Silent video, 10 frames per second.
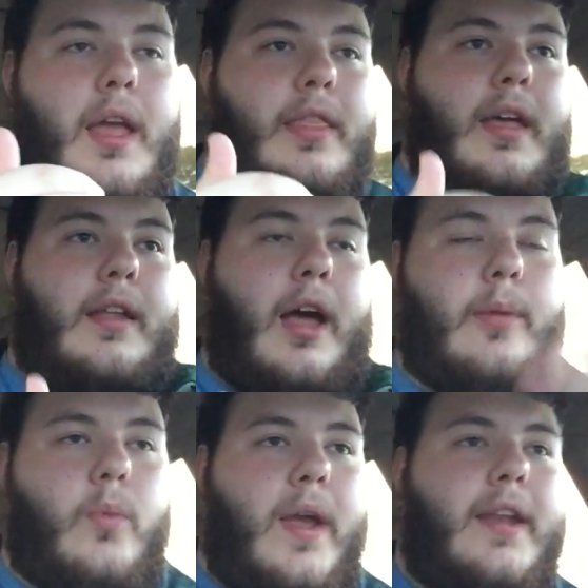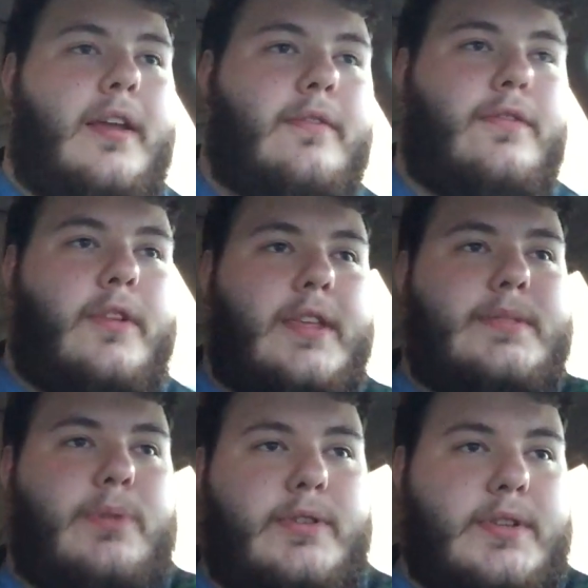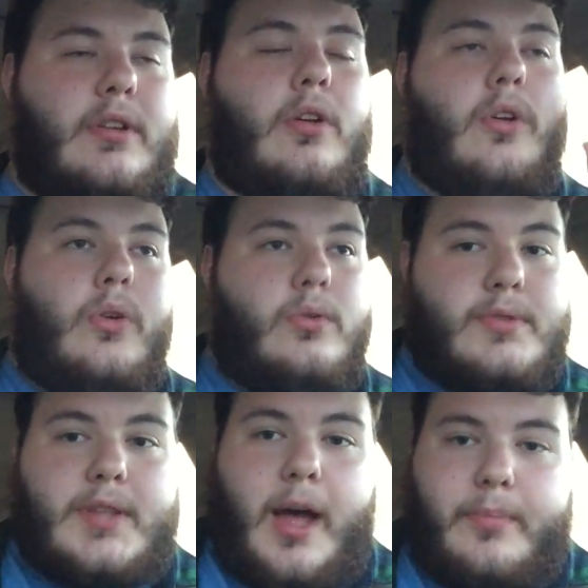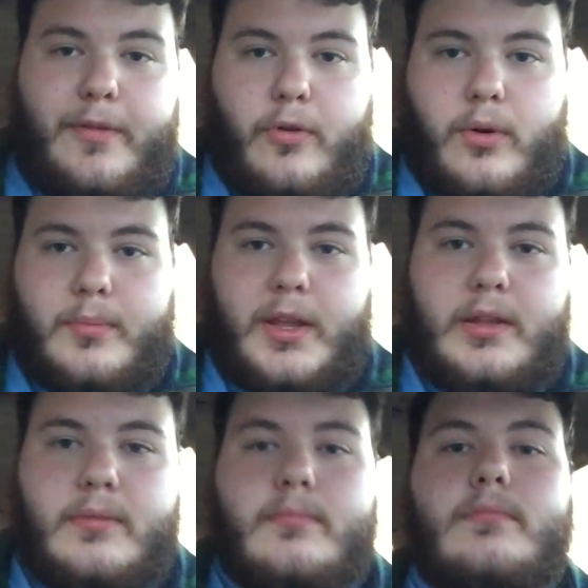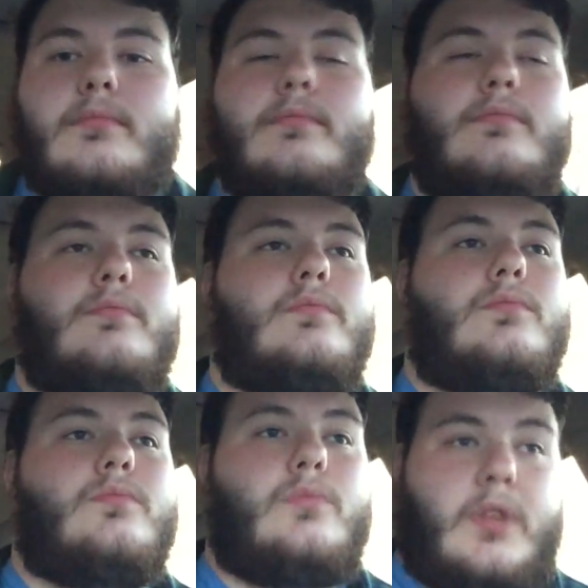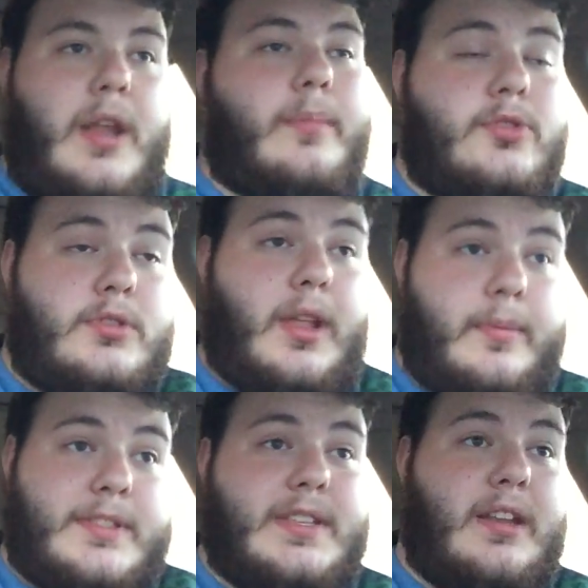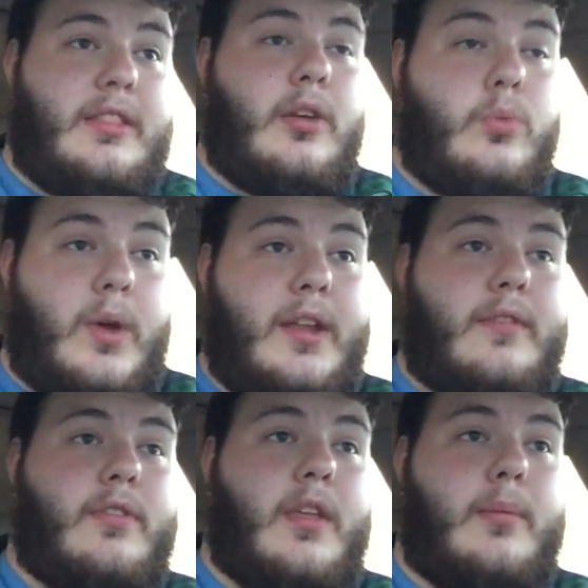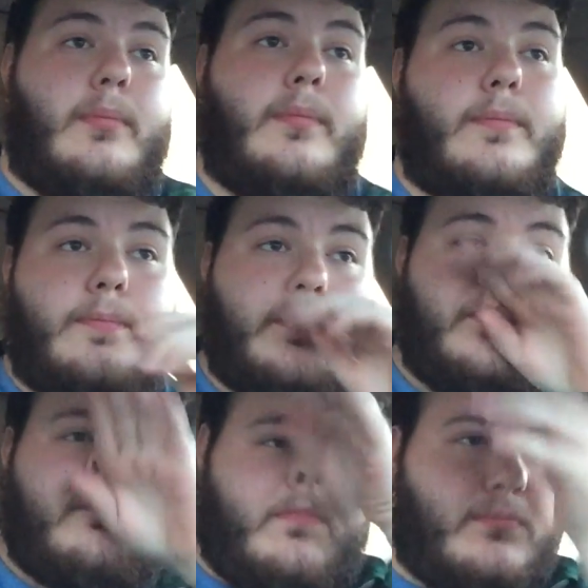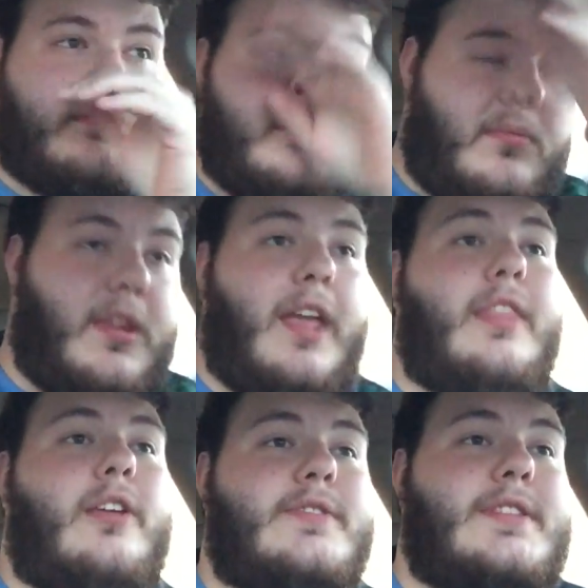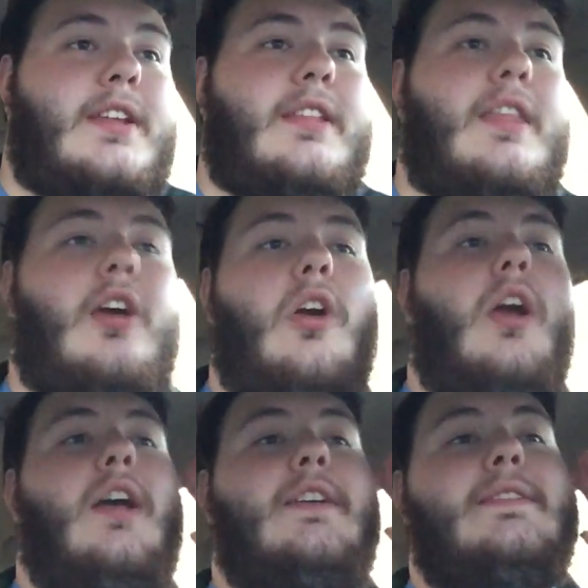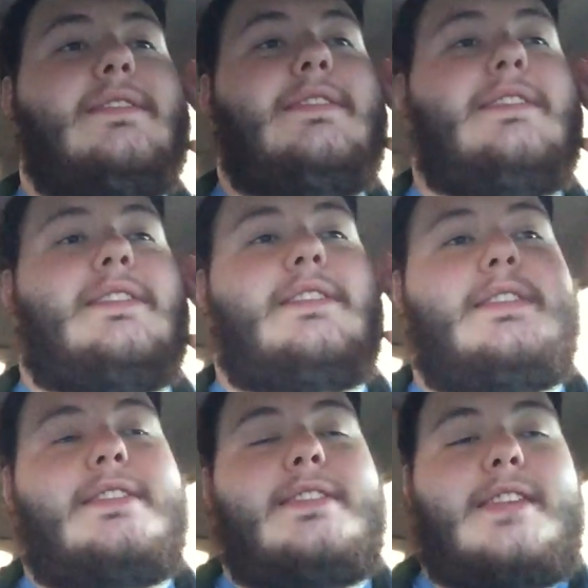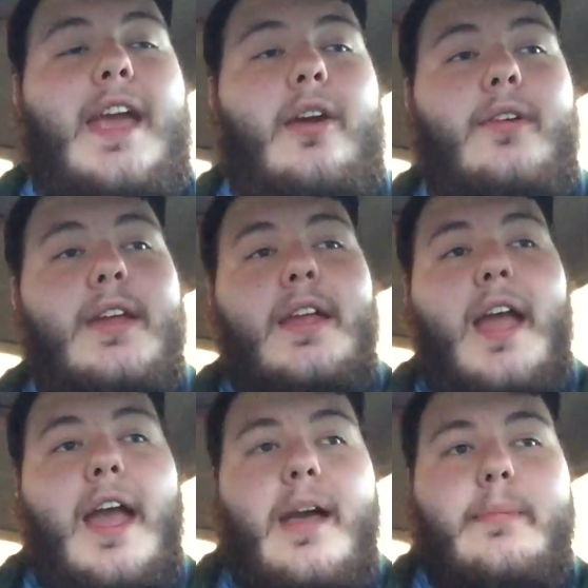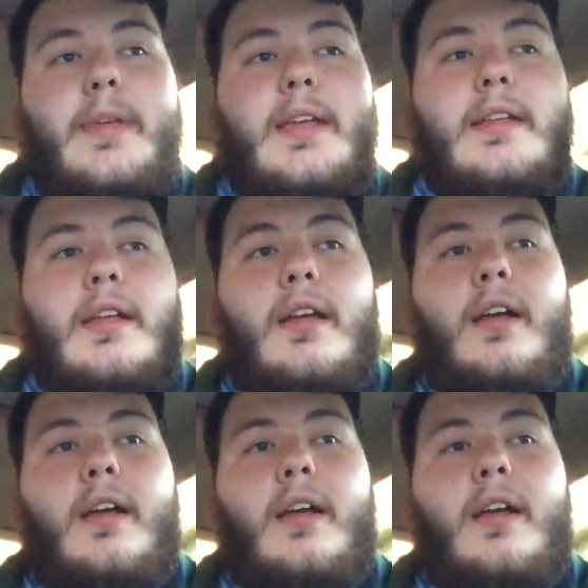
And then I'm waiting for this person who stopped before me, and I'm sitting there waiting for them, and they're sitting there staring at me